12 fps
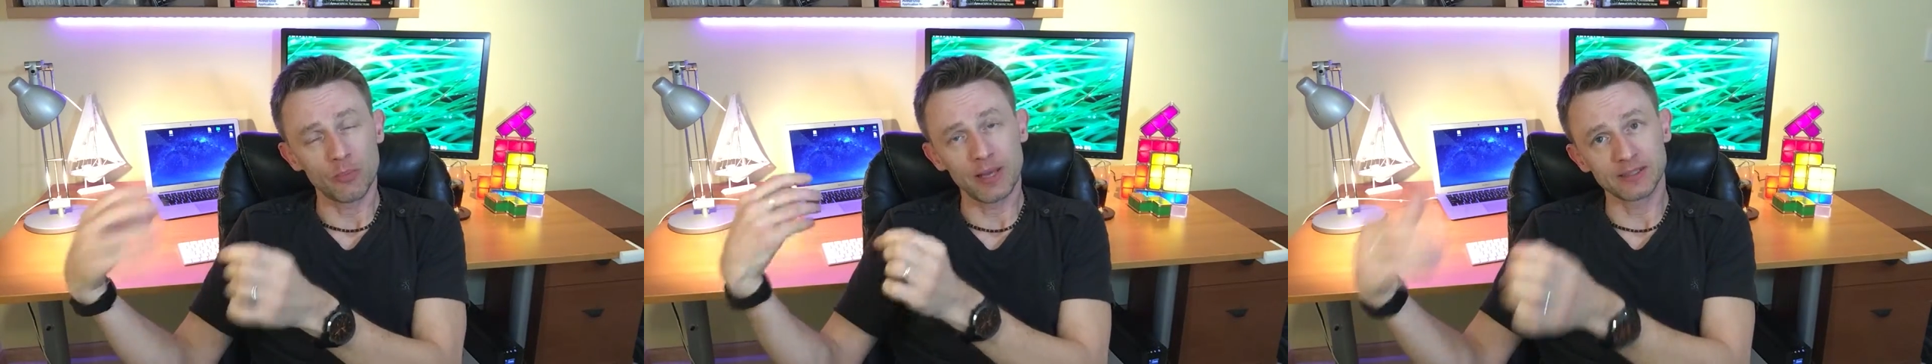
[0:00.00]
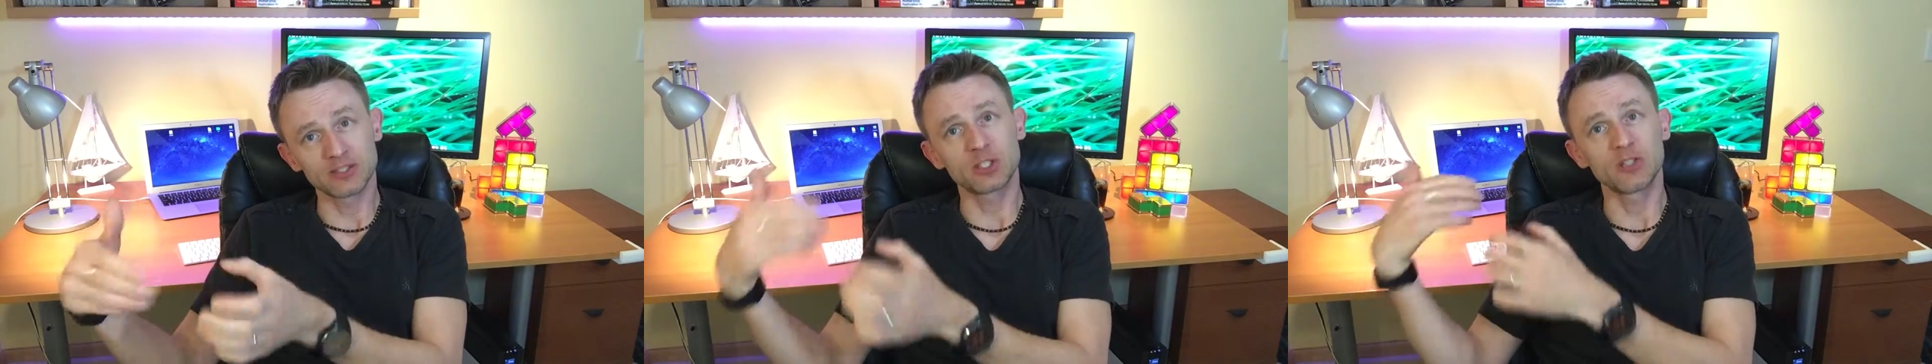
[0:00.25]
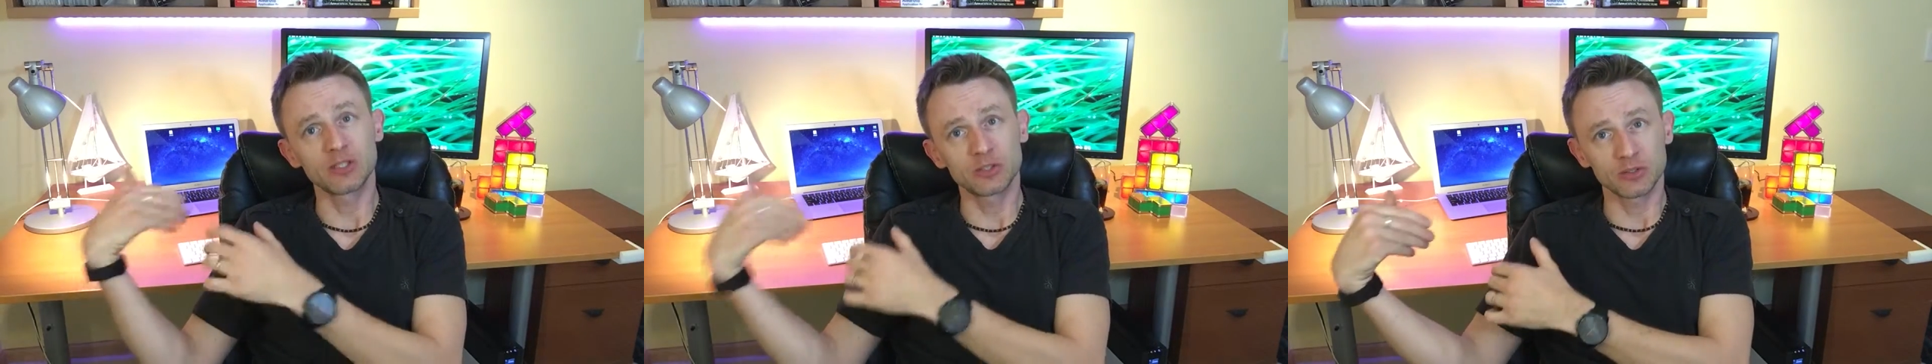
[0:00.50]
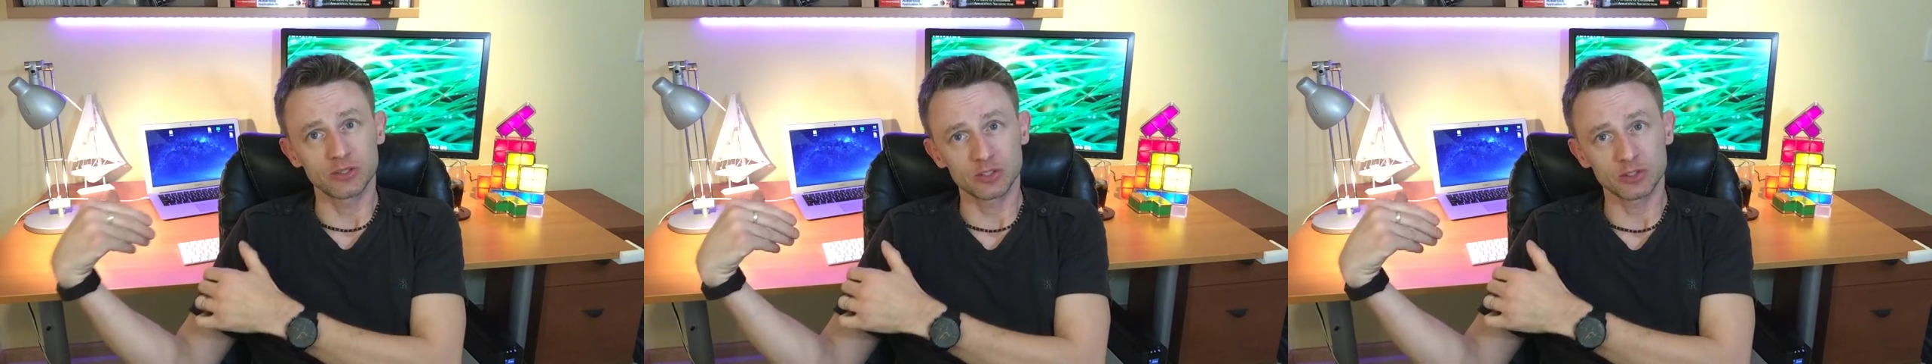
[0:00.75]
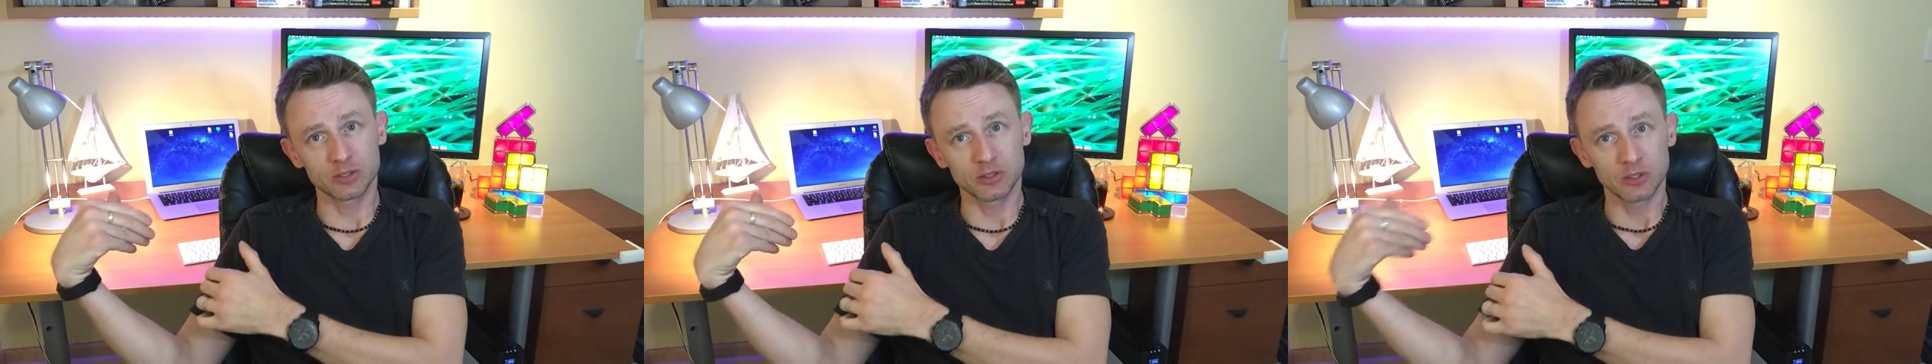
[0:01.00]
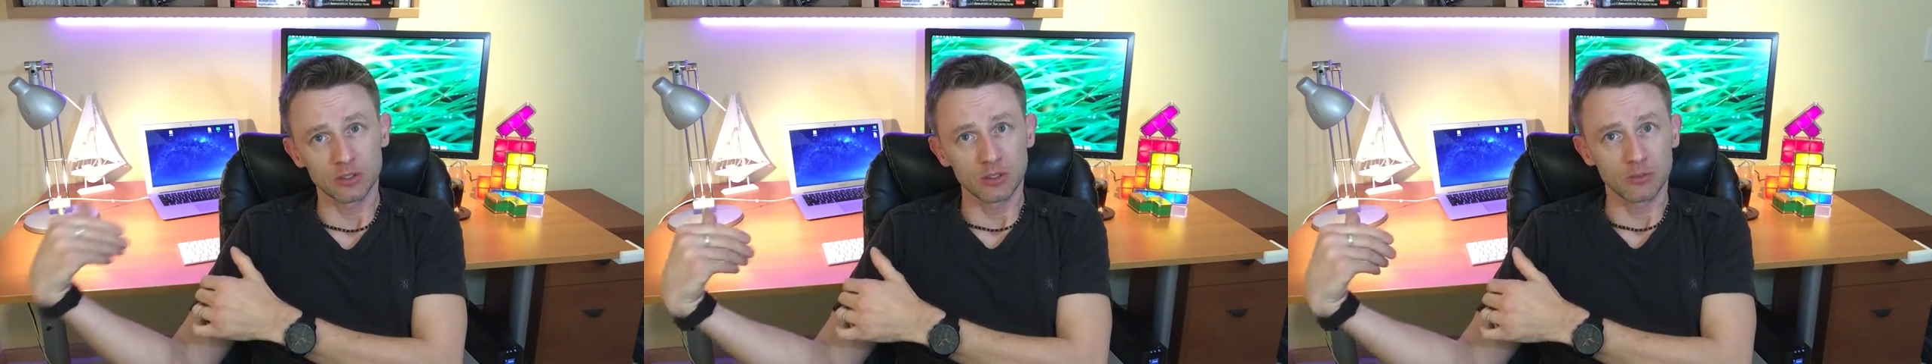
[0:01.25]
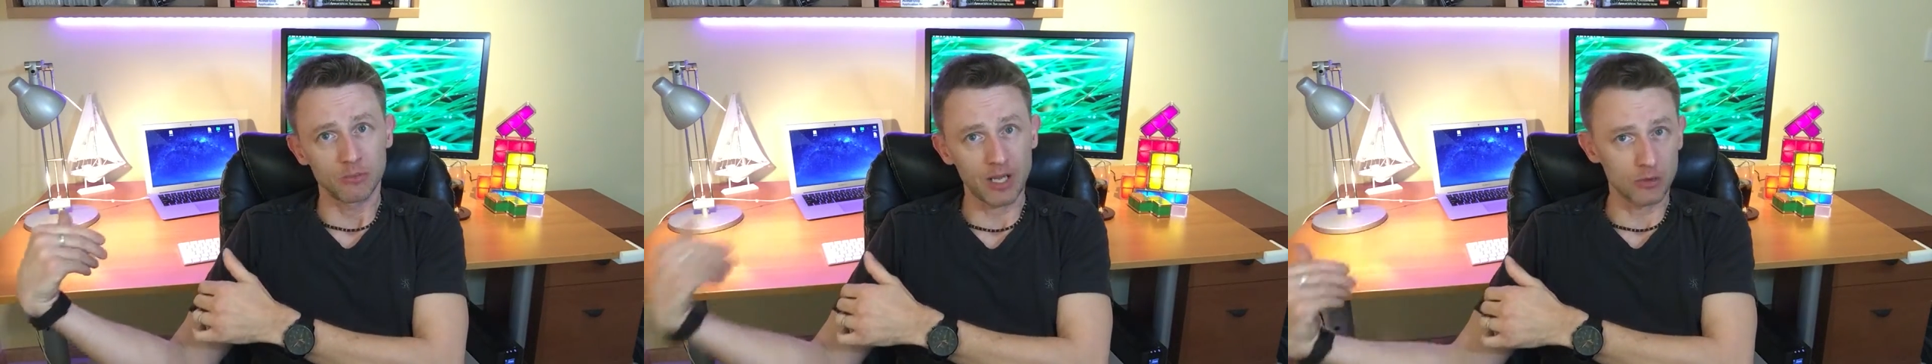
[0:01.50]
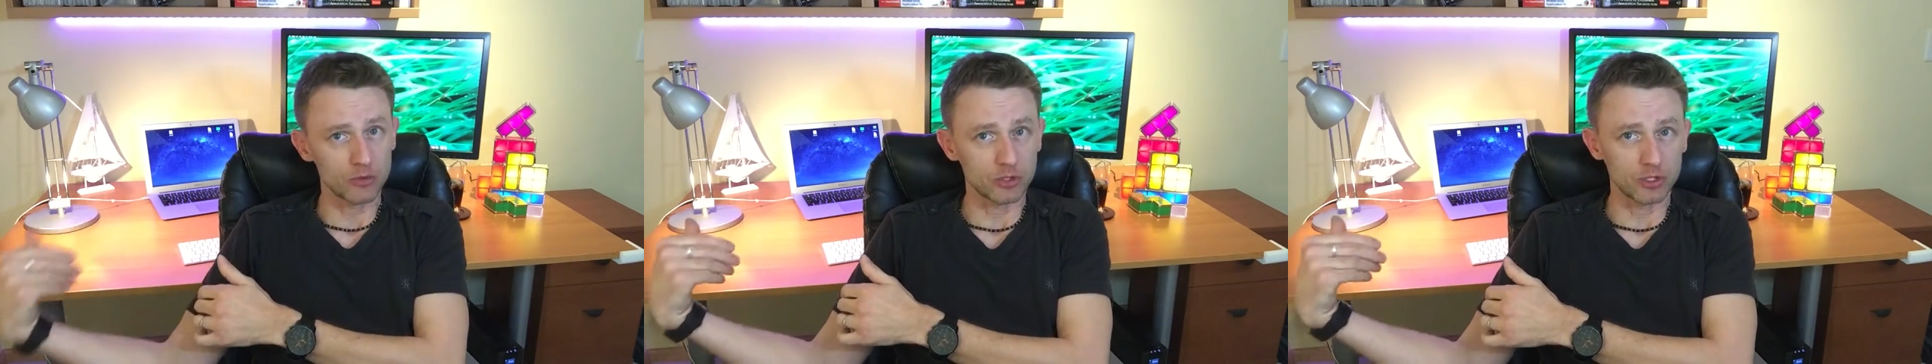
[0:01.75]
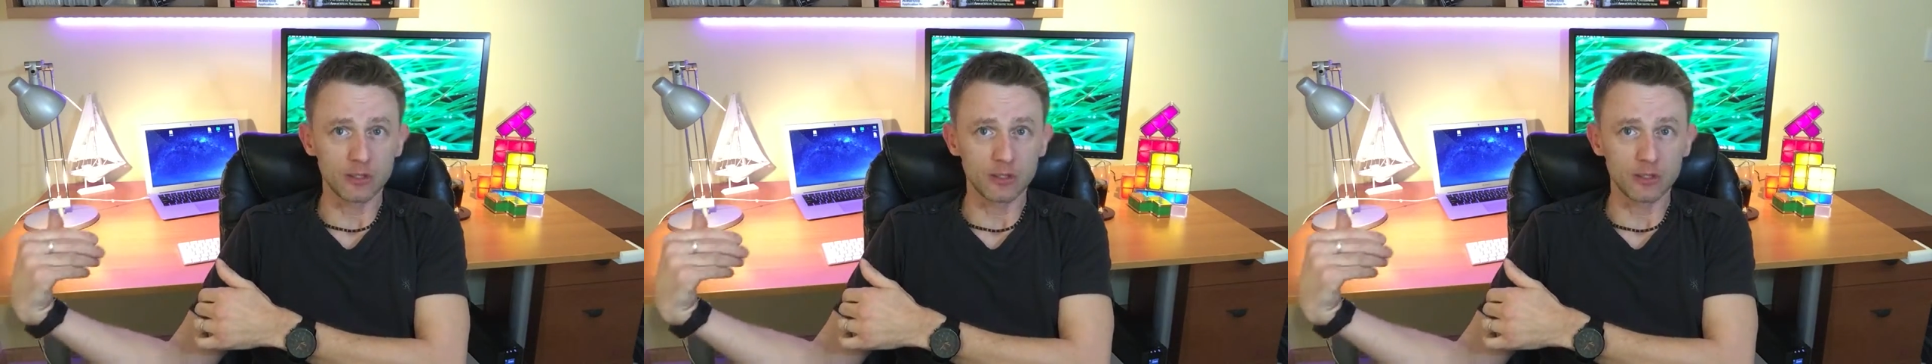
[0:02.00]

and serve it to this browser.